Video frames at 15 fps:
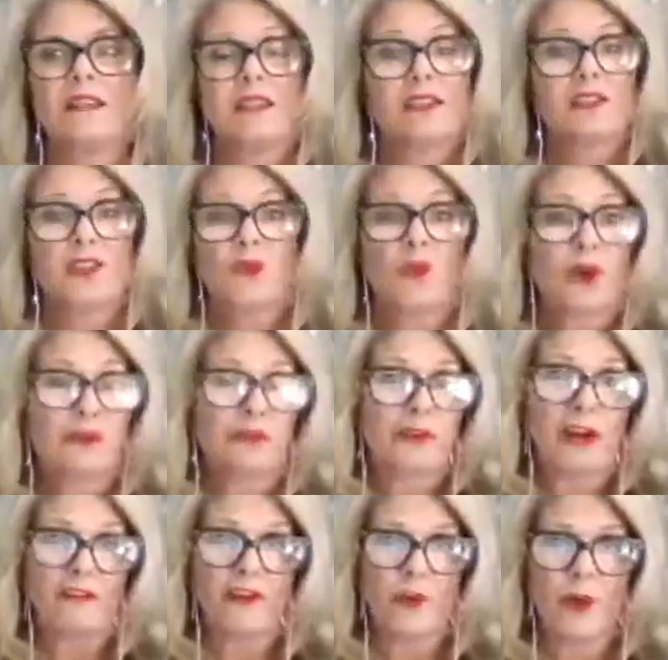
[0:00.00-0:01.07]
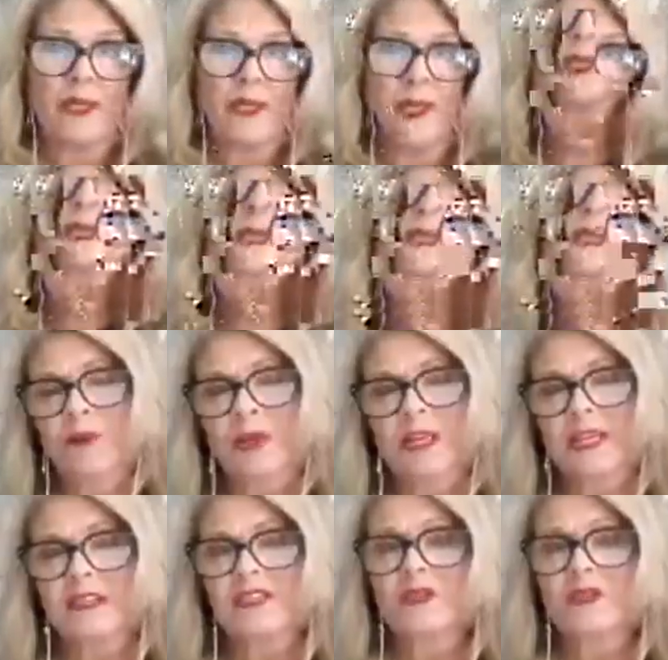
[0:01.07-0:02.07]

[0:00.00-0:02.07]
doesn't work for everyone. Not everybody is